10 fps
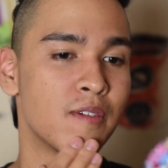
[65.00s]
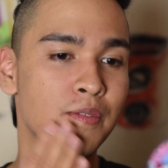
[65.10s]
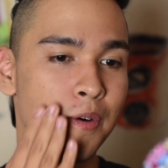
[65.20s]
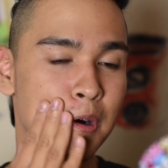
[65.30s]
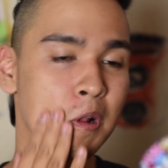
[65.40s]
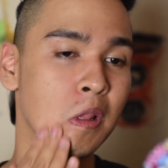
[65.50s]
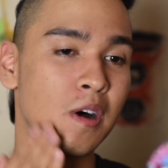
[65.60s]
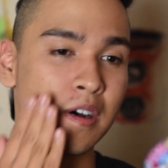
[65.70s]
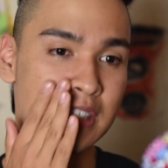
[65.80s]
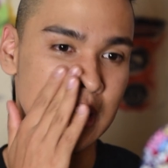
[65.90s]
for a
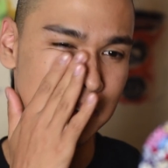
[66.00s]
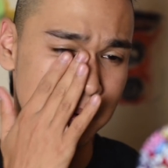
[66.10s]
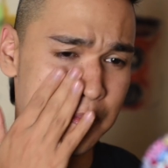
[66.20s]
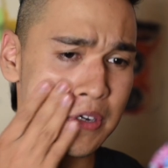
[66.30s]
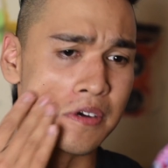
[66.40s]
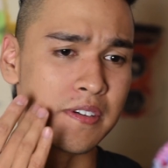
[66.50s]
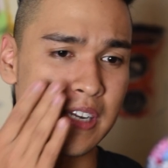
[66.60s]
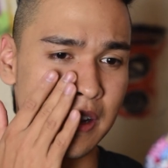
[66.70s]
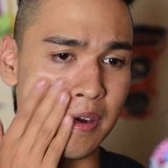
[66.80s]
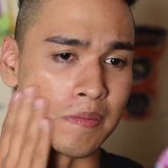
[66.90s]
long time. I've been going
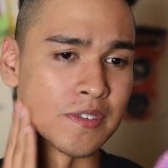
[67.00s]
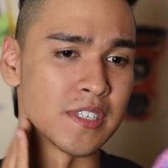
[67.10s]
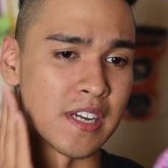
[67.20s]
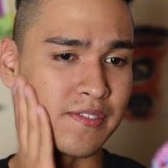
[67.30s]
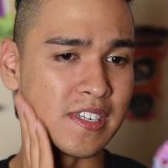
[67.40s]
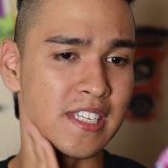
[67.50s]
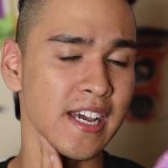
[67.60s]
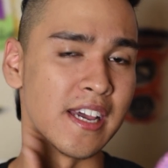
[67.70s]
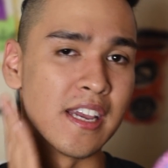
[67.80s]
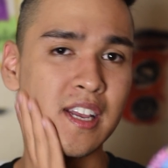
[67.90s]
out almost every
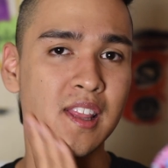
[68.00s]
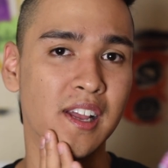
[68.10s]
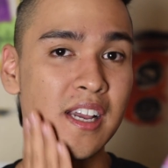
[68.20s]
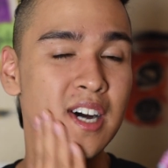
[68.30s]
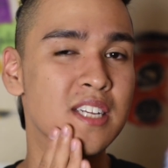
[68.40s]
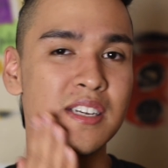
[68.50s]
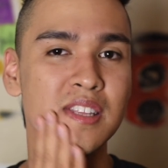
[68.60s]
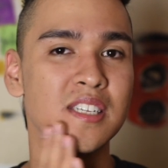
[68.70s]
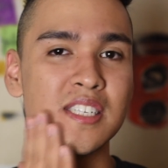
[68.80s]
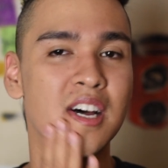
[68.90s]
day, like under
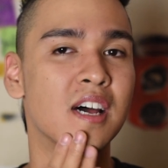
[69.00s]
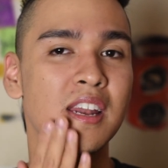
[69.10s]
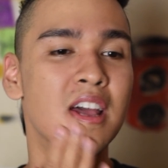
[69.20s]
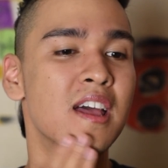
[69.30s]
the sun.